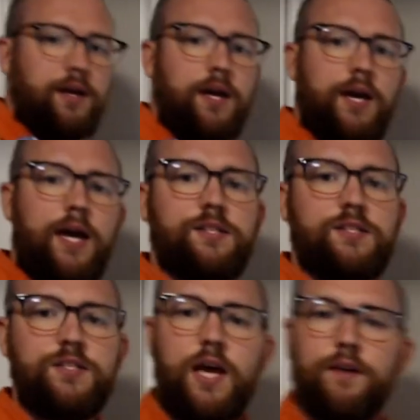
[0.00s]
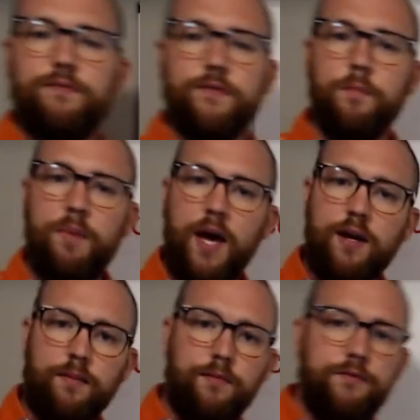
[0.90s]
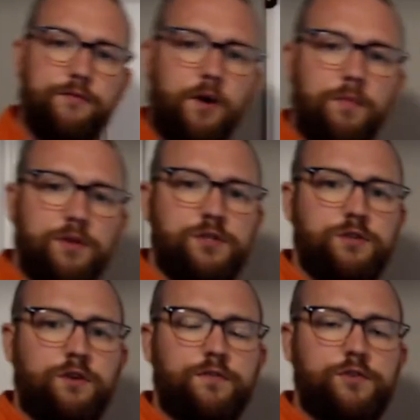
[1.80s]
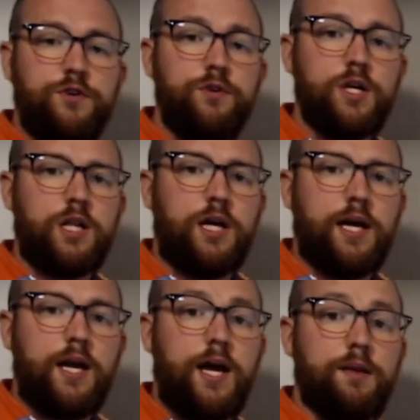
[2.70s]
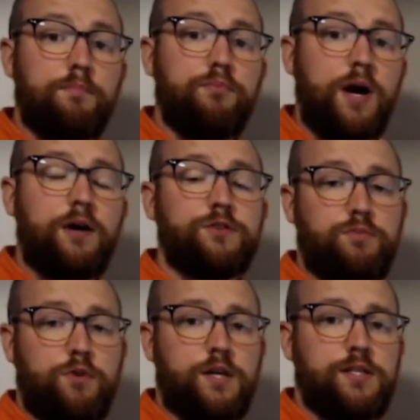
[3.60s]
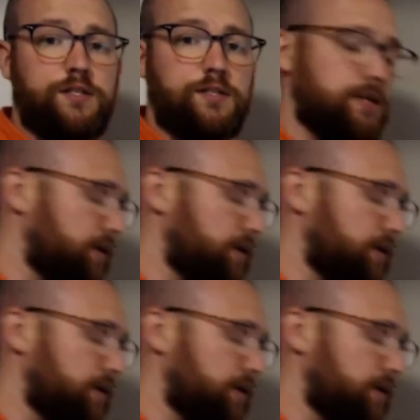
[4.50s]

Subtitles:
It's sent verbatim from the server to the client, and the browser processes it.